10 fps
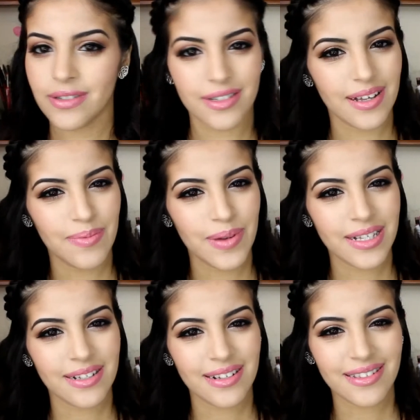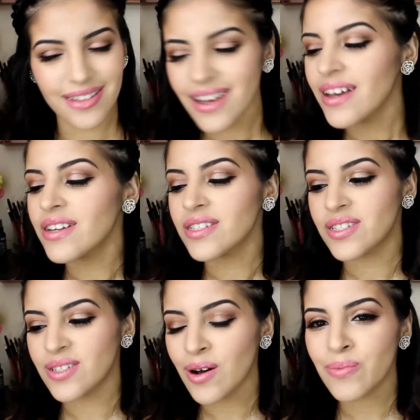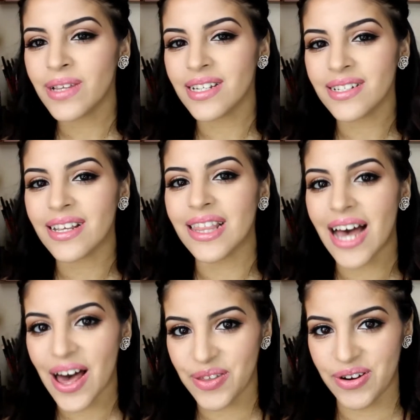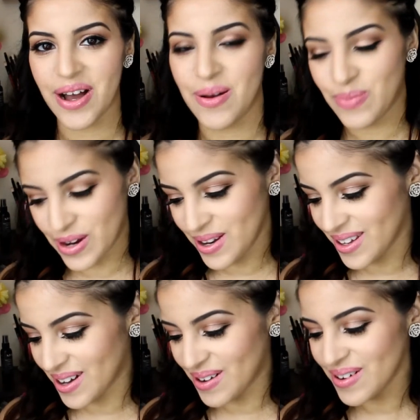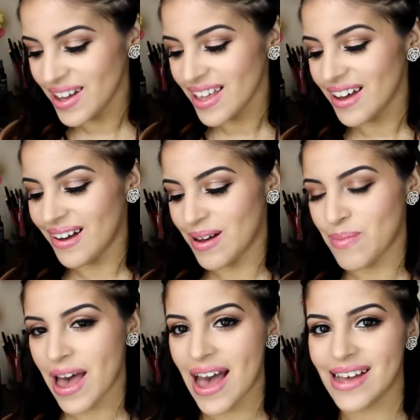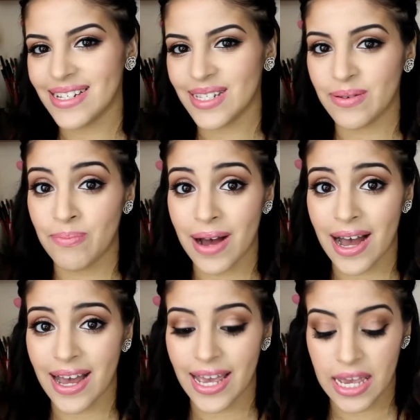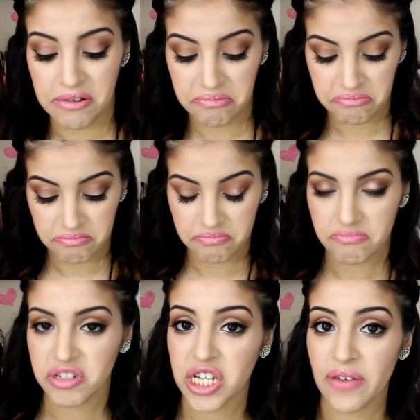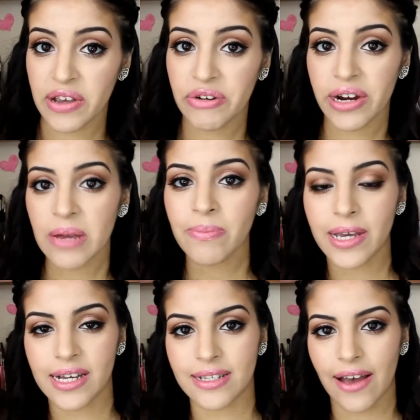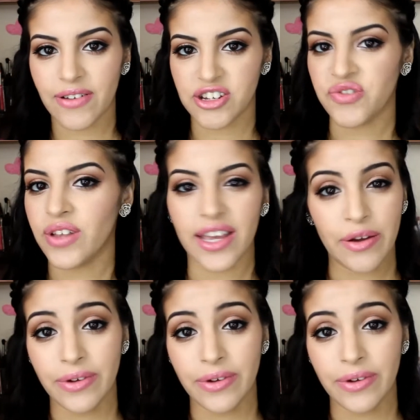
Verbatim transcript: Does that make sense? soap that doesn't lather up, there you go, as my shaving cream, because I just feel like